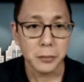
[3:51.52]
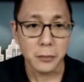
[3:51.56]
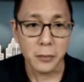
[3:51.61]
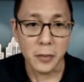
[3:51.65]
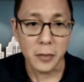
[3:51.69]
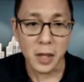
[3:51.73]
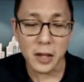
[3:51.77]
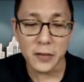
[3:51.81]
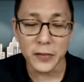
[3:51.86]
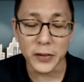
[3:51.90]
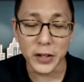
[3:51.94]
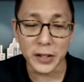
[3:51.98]

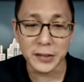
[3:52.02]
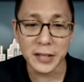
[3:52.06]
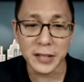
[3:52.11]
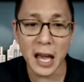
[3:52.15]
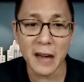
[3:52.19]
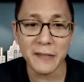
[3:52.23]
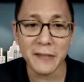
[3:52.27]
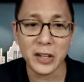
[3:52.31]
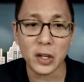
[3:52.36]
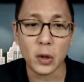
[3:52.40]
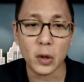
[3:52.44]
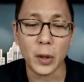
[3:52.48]
If you guys
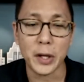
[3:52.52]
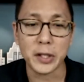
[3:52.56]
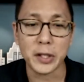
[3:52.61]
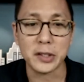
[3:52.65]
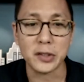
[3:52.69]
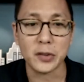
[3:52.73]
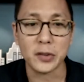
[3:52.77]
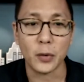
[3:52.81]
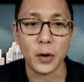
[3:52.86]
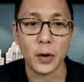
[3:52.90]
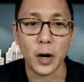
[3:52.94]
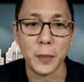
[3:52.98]
have any
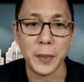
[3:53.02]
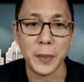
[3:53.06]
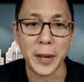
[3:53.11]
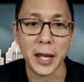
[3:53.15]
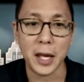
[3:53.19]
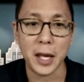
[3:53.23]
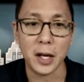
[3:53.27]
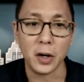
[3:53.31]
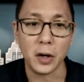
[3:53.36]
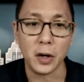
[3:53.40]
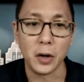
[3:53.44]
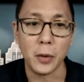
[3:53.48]
questions for our
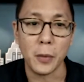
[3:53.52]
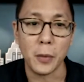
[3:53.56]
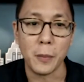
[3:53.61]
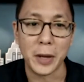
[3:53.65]
panel,